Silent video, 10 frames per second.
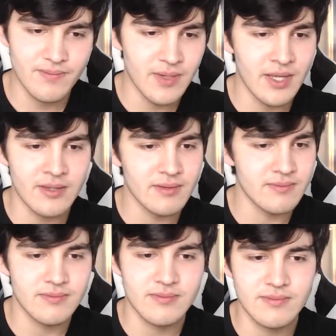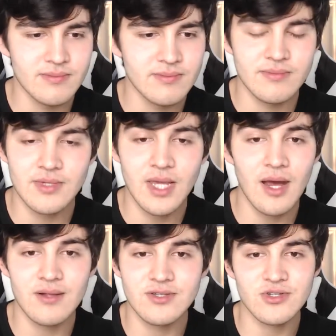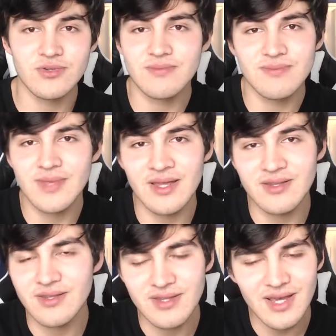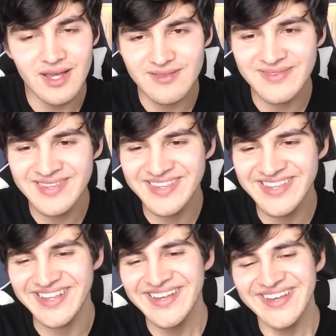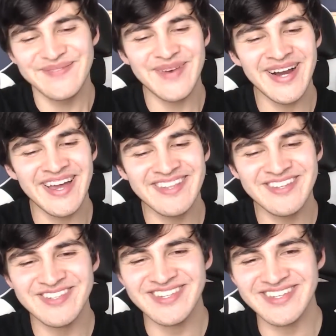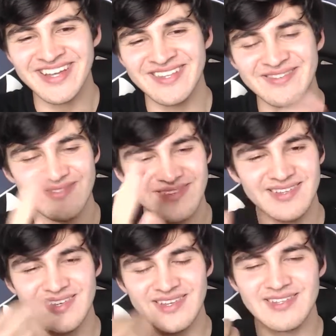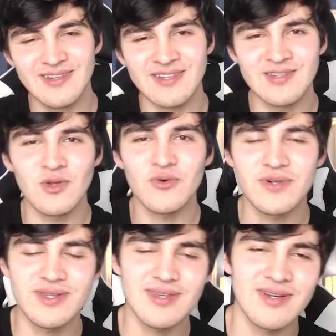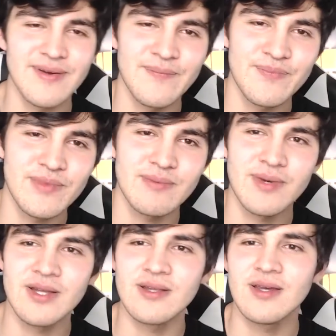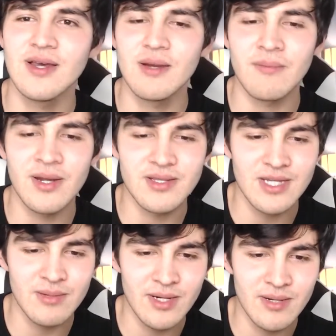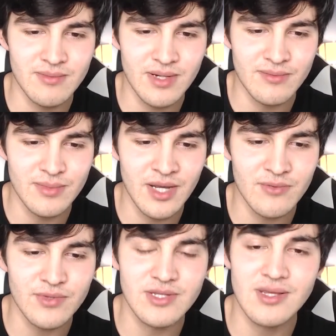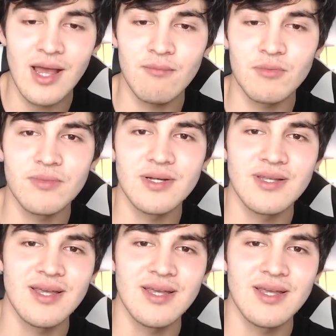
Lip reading: and yeah, I'll just end it in that. My energy is kind of is lowered by the time I'm done with this album, but